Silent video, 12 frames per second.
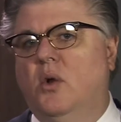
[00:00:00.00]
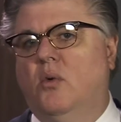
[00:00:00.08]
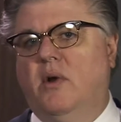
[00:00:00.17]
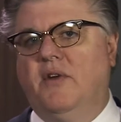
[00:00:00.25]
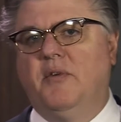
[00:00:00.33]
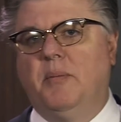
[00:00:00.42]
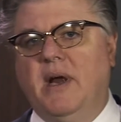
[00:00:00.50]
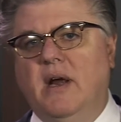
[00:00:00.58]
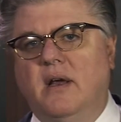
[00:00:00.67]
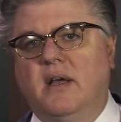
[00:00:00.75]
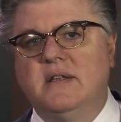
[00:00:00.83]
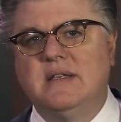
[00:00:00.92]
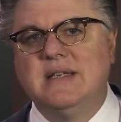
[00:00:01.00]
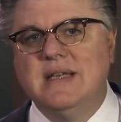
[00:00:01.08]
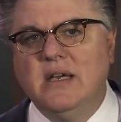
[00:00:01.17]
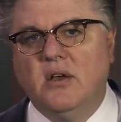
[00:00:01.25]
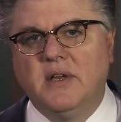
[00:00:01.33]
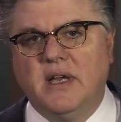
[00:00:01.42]
What if a parent
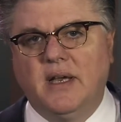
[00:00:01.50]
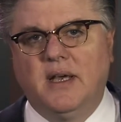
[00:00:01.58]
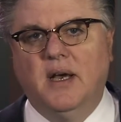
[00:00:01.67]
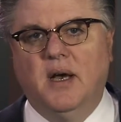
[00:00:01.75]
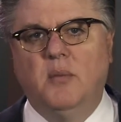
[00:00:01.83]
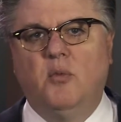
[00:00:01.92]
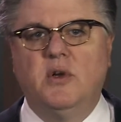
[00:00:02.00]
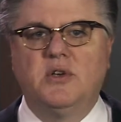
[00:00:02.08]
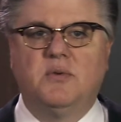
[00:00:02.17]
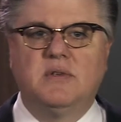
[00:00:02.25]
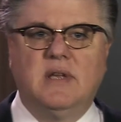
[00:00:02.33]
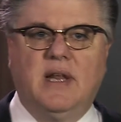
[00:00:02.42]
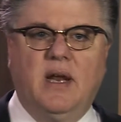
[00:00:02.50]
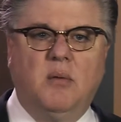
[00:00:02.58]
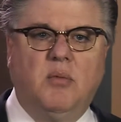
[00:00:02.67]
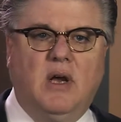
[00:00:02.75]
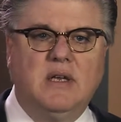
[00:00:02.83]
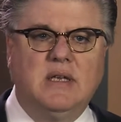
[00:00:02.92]
concealed income which was later
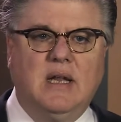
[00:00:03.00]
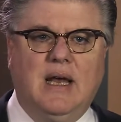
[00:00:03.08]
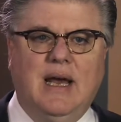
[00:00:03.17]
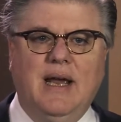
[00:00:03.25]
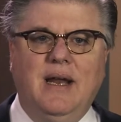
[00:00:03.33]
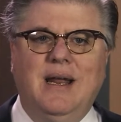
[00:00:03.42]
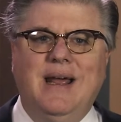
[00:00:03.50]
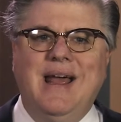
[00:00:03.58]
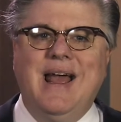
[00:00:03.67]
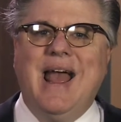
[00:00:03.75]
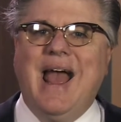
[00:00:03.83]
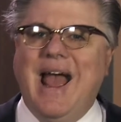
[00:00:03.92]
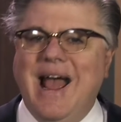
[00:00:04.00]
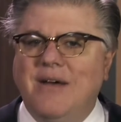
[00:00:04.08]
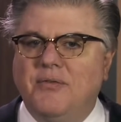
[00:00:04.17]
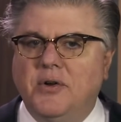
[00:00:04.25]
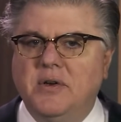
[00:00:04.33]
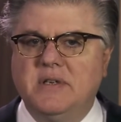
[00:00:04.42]
brought to light?
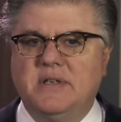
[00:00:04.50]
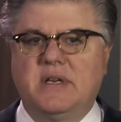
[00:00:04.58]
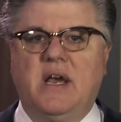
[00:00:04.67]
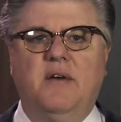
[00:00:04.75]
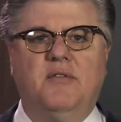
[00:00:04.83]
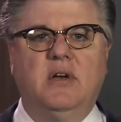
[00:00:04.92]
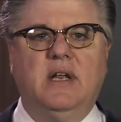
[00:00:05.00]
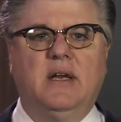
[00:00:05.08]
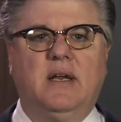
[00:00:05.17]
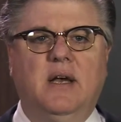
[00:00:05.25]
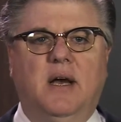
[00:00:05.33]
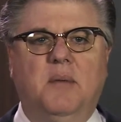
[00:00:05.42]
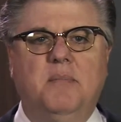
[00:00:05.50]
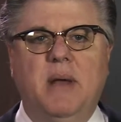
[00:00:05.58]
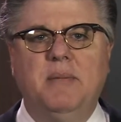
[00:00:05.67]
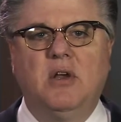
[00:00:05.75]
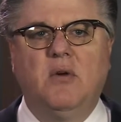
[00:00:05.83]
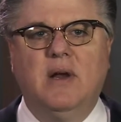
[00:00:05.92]
After discovered income may
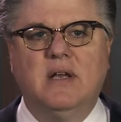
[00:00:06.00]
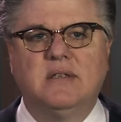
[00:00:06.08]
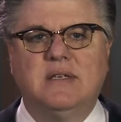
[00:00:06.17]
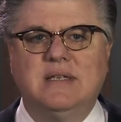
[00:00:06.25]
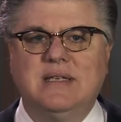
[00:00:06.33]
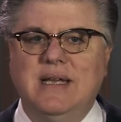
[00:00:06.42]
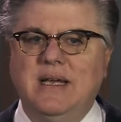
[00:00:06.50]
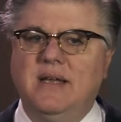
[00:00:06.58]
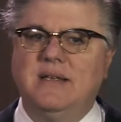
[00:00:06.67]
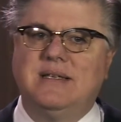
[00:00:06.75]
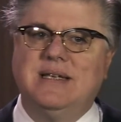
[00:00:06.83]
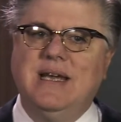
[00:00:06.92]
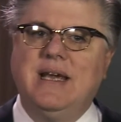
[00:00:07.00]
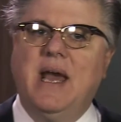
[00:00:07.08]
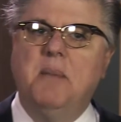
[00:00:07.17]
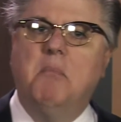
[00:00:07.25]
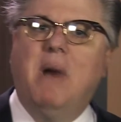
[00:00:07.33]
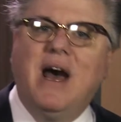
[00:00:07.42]
be grounds to seek
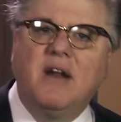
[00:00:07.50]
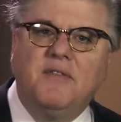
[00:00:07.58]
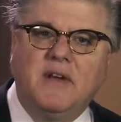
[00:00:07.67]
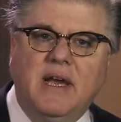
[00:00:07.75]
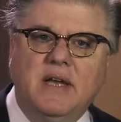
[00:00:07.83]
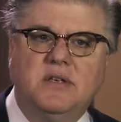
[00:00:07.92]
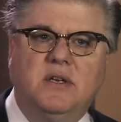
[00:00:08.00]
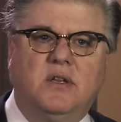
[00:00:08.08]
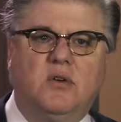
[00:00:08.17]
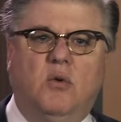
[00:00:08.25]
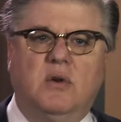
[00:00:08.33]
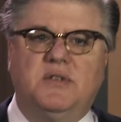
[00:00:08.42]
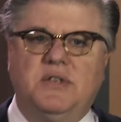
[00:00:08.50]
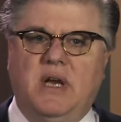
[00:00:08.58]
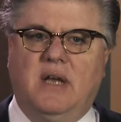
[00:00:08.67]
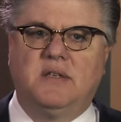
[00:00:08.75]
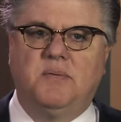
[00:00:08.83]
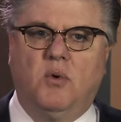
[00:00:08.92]
a modification of the court's
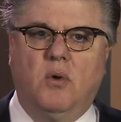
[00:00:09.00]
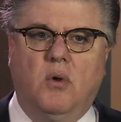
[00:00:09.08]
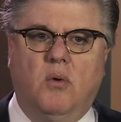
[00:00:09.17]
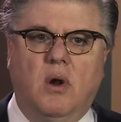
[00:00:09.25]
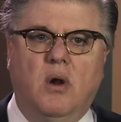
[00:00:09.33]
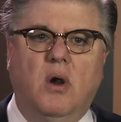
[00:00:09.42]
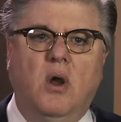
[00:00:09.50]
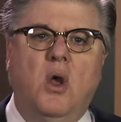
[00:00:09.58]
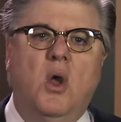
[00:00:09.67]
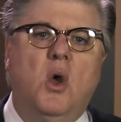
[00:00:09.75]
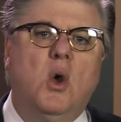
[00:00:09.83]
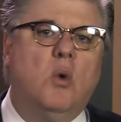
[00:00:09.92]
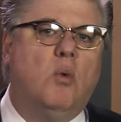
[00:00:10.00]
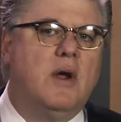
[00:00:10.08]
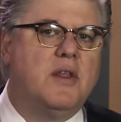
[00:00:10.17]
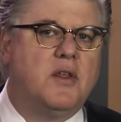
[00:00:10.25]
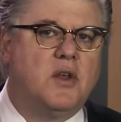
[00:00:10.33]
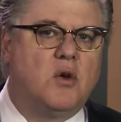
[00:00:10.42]
child support order.
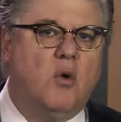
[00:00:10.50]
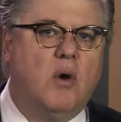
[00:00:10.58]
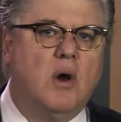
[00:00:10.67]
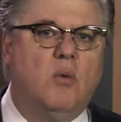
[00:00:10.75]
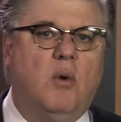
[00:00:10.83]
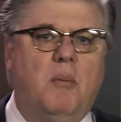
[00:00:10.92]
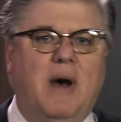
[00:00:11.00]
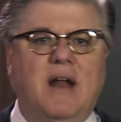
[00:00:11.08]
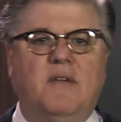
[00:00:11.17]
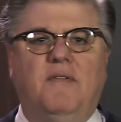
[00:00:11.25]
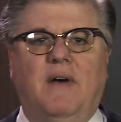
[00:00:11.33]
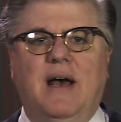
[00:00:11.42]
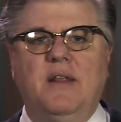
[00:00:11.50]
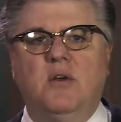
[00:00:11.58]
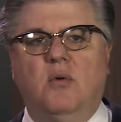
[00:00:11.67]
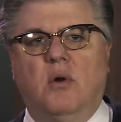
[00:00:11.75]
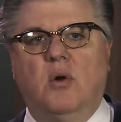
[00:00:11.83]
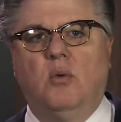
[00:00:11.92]
Whether the court will modify the
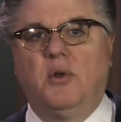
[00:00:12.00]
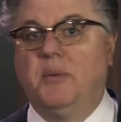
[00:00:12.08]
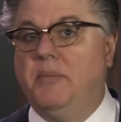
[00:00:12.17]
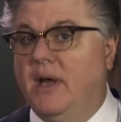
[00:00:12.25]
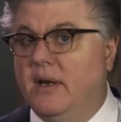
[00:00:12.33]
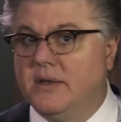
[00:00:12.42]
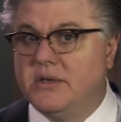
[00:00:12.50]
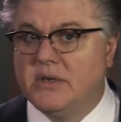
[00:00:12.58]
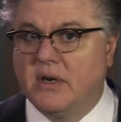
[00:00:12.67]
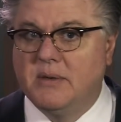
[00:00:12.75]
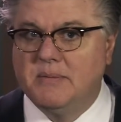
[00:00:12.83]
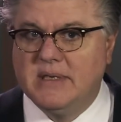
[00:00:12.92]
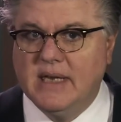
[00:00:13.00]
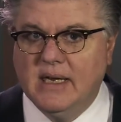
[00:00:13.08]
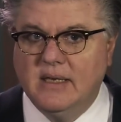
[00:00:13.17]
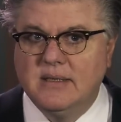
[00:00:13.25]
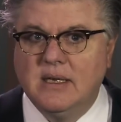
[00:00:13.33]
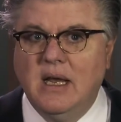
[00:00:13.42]
order will depend on the
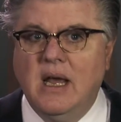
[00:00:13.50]
circumstance.